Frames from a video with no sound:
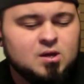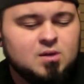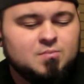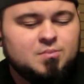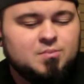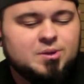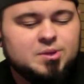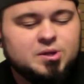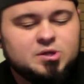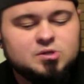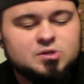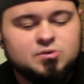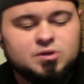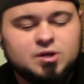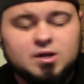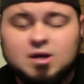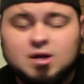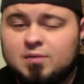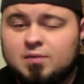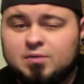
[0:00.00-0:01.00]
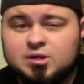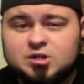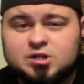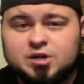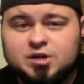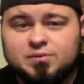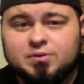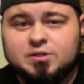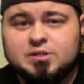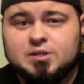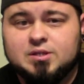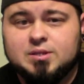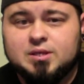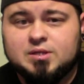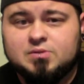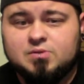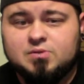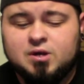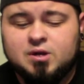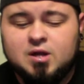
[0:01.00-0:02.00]
But there's really not much difference in this
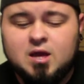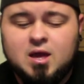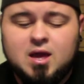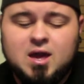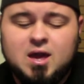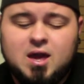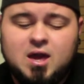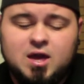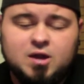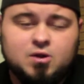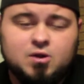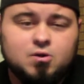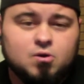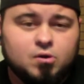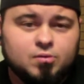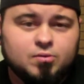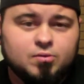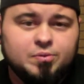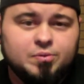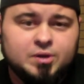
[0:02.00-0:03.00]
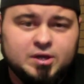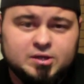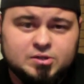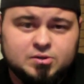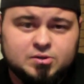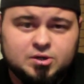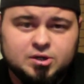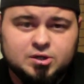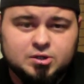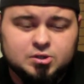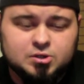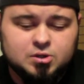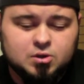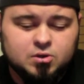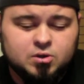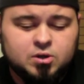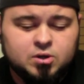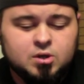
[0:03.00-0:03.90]
one and a normal PS3 controller.